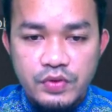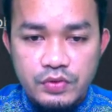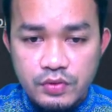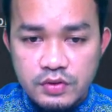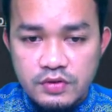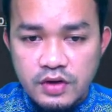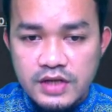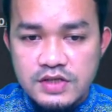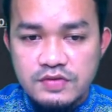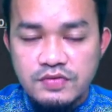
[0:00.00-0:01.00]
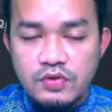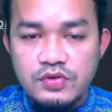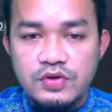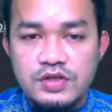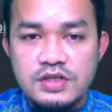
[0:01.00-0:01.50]
to as info
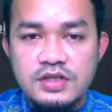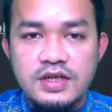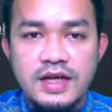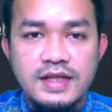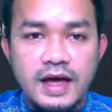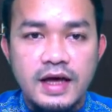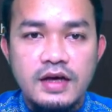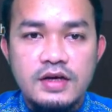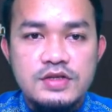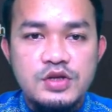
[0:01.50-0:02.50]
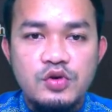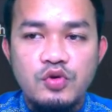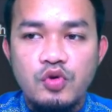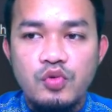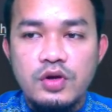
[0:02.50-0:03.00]
to return the data. So it
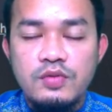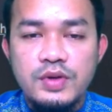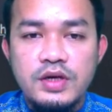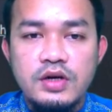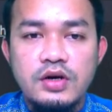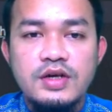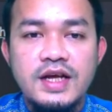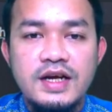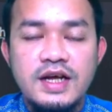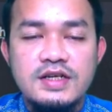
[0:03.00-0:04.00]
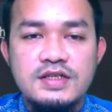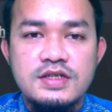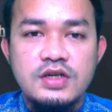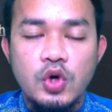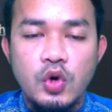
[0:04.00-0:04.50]
will be
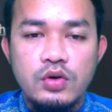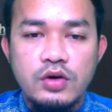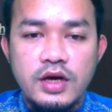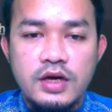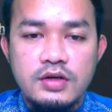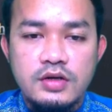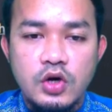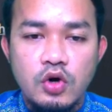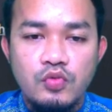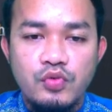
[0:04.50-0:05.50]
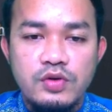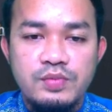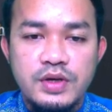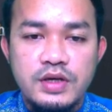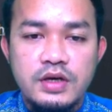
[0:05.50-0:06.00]
redundant, the code. Okay, the code will
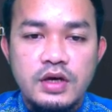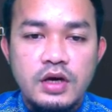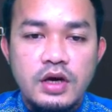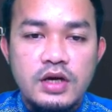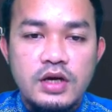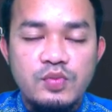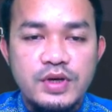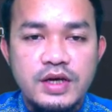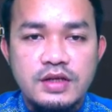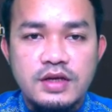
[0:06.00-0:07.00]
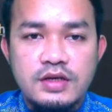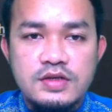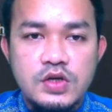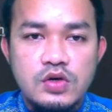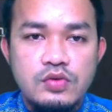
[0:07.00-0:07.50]
be
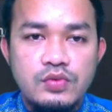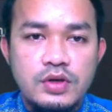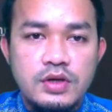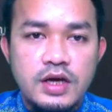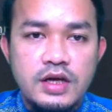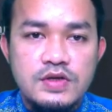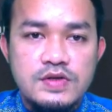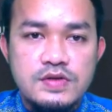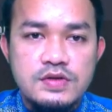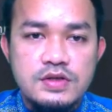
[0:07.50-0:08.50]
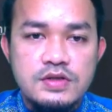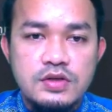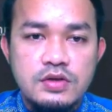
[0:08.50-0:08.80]
duplicated. So we can use this